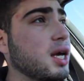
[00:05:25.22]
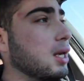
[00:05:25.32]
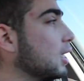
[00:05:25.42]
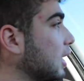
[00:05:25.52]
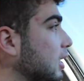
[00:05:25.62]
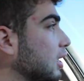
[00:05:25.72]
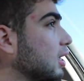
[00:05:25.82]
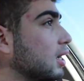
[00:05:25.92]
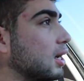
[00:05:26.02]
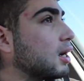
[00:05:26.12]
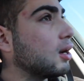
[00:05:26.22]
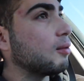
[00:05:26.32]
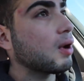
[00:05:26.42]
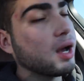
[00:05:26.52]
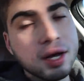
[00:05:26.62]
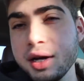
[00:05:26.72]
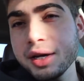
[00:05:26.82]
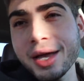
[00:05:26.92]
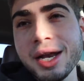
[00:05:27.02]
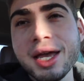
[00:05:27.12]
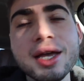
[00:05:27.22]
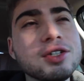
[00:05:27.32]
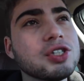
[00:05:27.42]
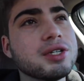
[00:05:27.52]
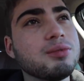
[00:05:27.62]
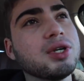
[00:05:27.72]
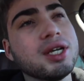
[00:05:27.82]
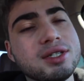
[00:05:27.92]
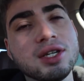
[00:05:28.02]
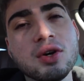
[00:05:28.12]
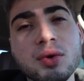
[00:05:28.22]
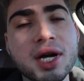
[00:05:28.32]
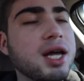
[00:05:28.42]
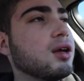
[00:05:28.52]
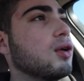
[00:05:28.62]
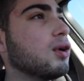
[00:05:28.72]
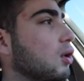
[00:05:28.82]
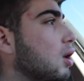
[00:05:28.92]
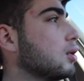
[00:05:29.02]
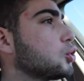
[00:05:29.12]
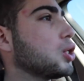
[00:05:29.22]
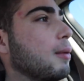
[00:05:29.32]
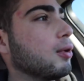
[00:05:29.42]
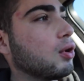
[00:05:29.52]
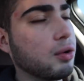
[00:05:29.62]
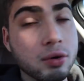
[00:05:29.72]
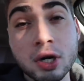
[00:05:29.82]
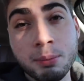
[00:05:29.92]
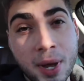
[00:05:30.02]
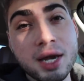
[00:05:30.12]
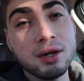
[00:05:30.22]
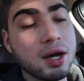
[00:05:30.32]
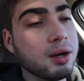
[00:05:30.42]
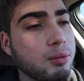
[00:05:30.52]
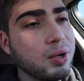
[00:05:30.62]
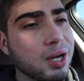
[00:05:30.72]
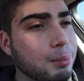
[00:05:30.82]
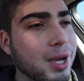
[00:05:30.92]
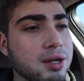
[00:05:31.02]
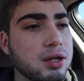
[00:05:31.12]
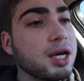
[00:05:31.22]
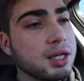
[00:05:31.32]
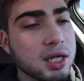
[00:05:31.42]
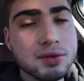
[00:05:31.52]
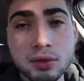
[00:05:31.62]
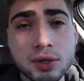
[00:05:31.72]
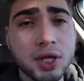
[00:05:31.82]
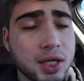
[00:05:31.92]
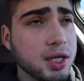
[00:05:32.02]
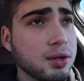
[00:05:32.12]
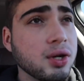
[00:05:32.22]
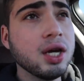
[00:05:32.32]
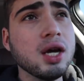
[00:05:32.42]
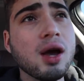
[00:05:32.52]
Again, um, kind of anxious because, you know, we're kind of going a long trip. We're going, we're paying a lot of, well, not paying a lot. They give us a really good deal.